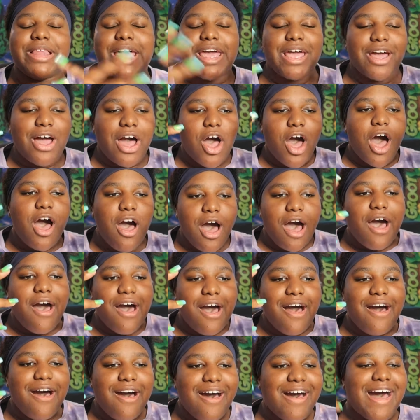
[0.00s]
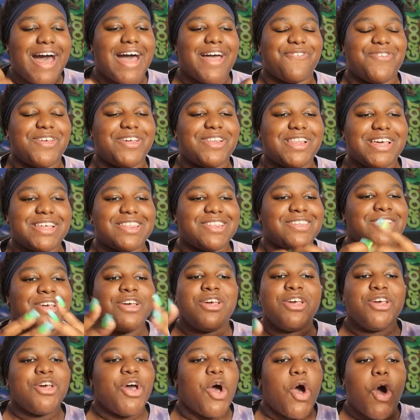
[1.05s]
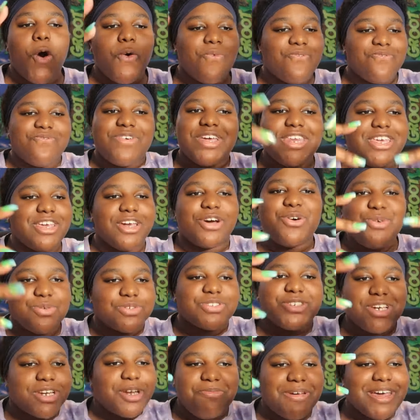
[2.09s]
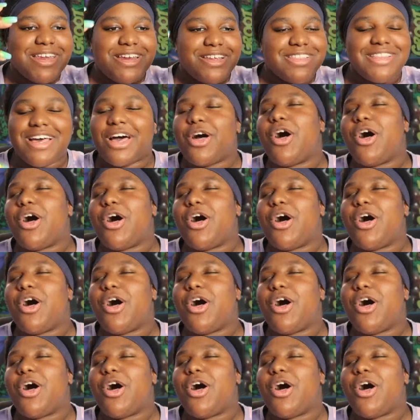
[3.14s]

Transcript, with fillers: Like, ah, I feel like home videos could have been in.